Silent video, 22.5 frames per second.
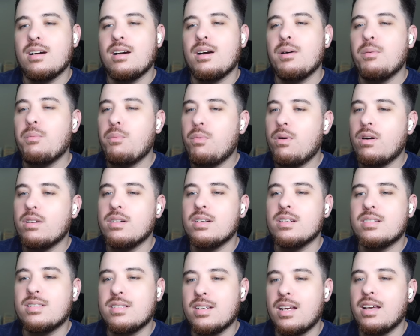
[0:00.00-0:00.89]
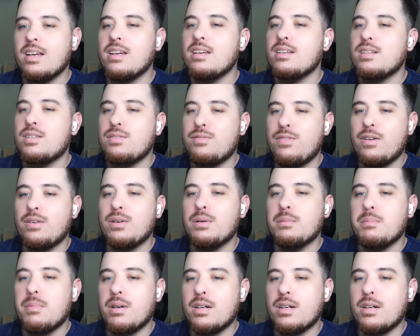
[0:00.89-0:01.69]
I want to say it's Pharoahe